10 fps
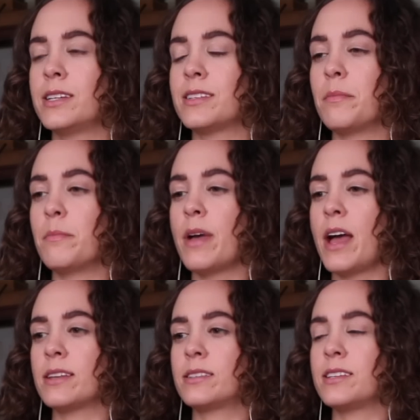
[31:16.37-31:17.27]
He's a
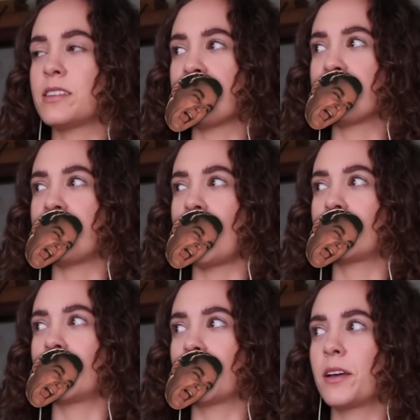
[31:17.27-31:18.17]
mess. He's a
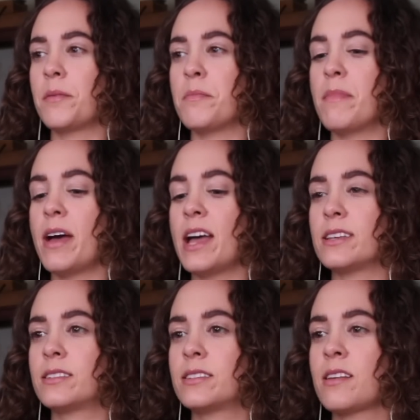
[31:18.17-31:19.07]
f***ing
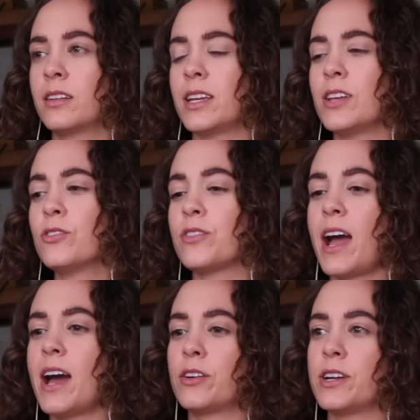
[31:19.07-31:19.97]
mess. Either
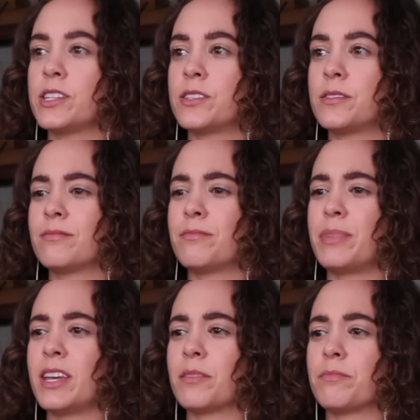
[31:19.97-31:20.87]
that or he's
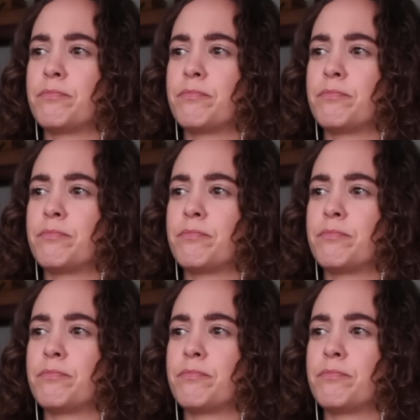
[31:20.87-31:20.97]
being